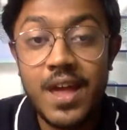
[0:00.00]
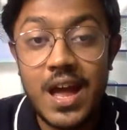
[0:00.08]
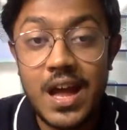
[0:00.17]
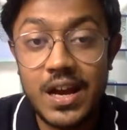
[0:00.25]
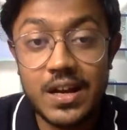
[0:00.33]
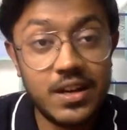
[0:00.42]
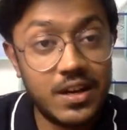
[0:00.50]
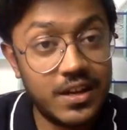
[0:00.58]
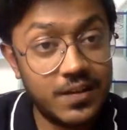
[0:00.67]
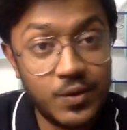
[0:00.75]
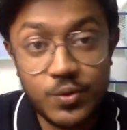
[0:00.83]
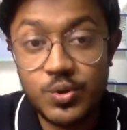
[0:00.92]
And
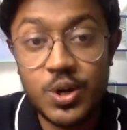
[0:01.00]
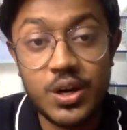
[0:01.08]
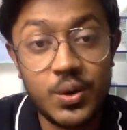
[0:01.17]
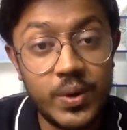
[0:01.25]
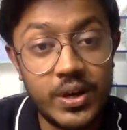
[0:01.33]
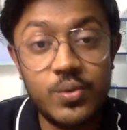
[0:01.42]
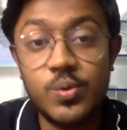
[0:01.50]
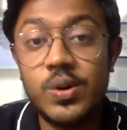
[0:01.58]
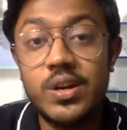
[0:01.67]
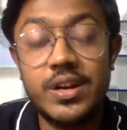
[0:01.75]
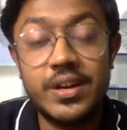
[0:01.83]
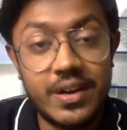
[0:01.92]
if you do not know it,
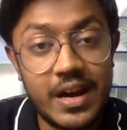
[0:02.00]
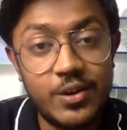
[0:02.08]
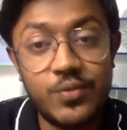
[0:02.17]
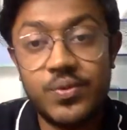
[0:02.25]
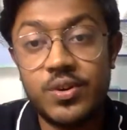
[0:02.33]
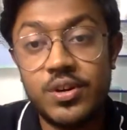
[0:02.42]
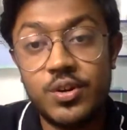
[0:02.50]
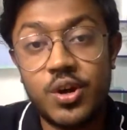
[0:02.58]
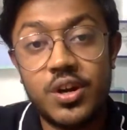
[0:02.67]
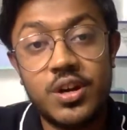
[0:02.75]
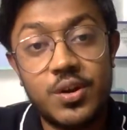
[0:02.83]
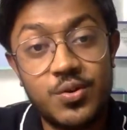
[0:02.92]
Google it. Try to
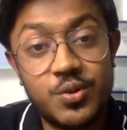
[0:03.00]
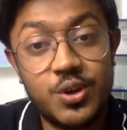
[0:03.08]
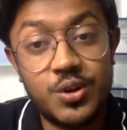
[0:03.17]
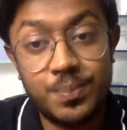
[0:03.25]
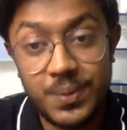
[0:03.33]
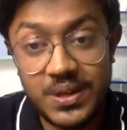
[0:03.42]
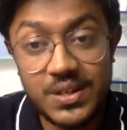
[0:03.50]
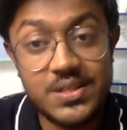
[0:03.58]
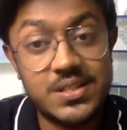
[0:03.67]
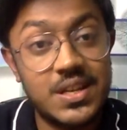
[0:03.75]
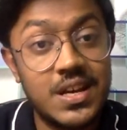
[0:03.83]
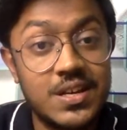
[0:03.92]
talk it out to your
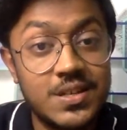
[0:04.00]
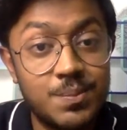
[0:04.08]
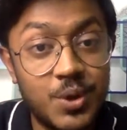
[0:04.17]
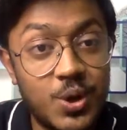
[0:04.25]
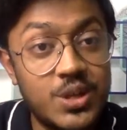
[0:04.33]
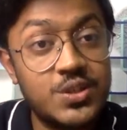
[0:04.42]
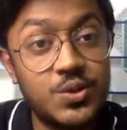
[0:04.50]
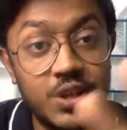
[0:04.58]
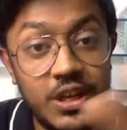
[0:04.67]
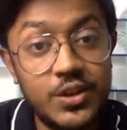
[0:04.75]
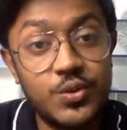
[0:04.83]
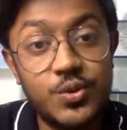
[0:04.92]
peers, because you
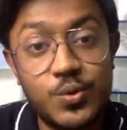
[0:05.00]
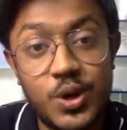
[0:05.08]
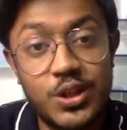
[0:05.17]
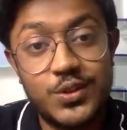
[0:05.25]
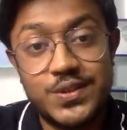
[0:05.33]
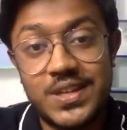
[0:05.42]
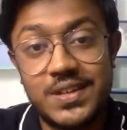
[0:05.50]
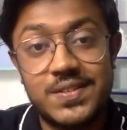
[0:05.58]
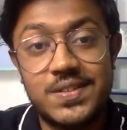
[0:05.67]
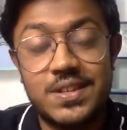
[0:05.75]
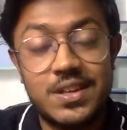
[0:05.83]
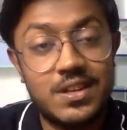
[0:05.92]
need to know all those things.